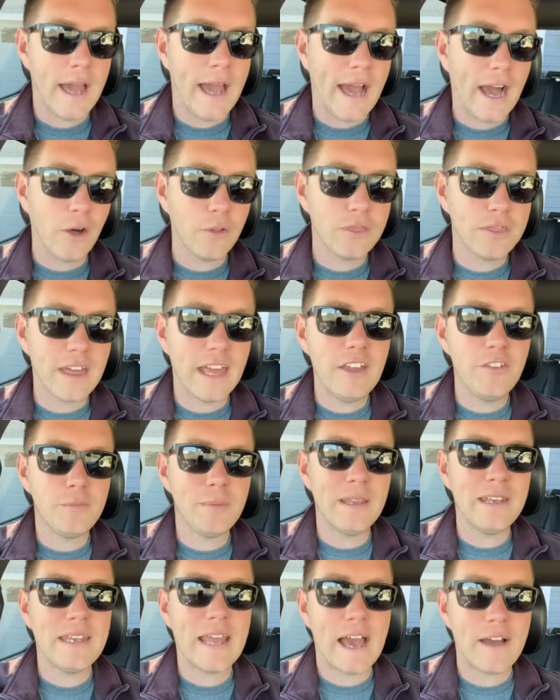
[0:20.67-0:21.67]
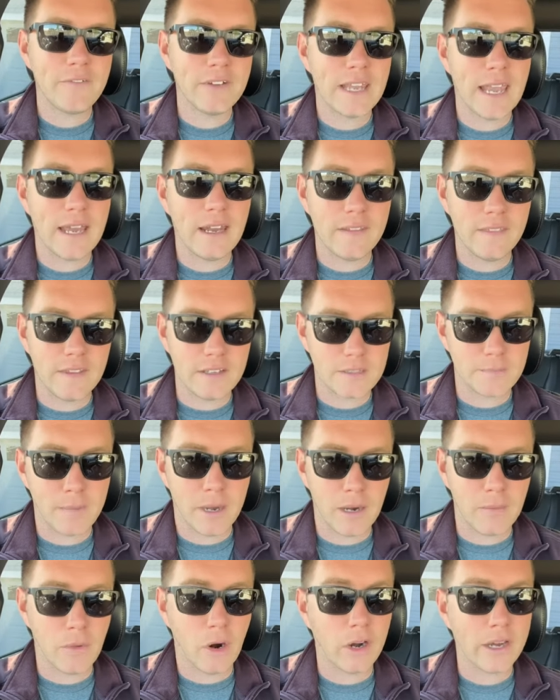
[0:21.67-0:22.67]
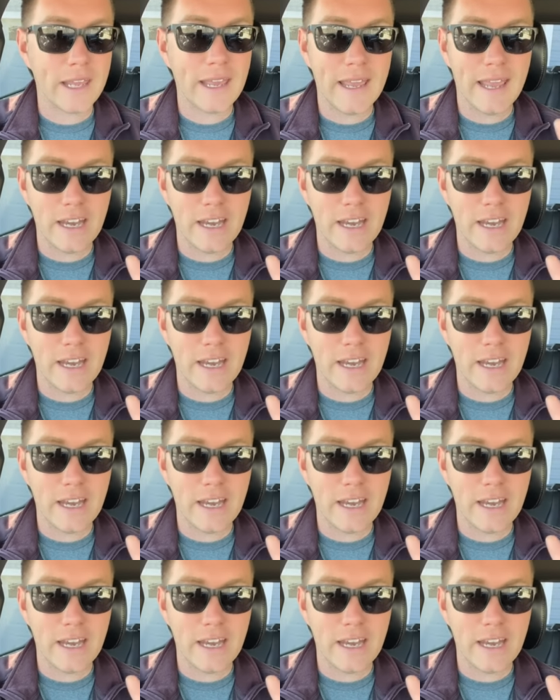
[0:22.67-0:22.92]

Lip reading: how they've been navigating this bear market